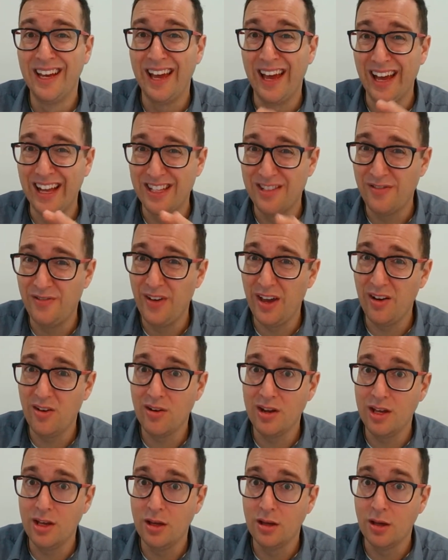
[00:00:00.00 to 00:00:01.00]
It's
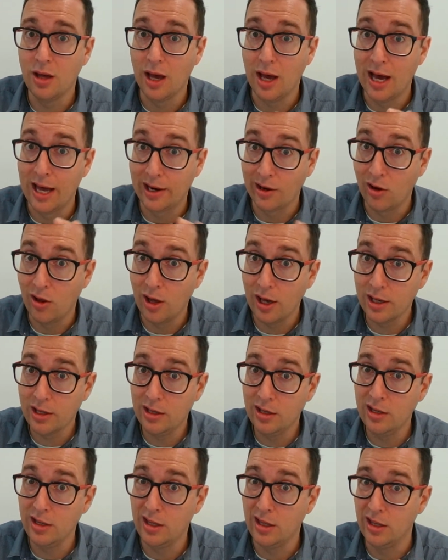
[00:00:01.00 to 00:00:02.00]
very
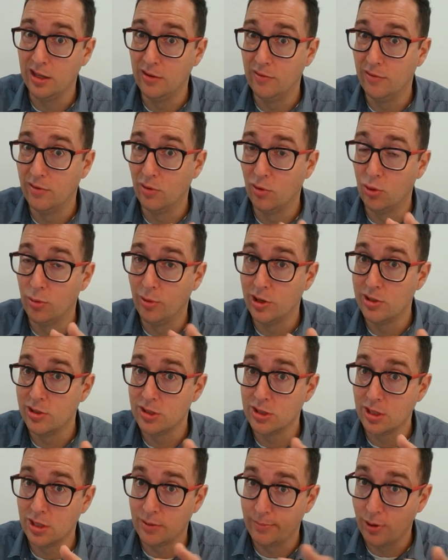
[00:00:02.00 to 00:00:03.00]
unlikely, if almost
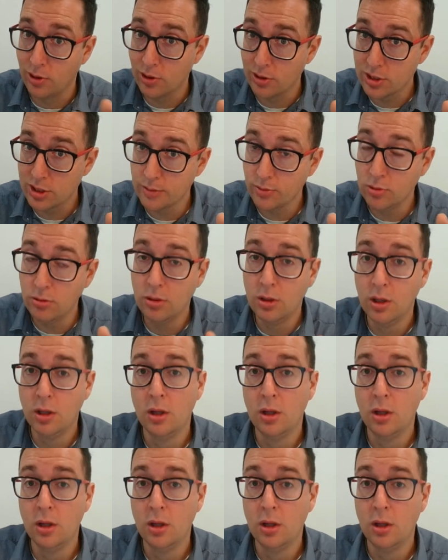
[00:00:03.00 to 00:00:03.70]
impossible.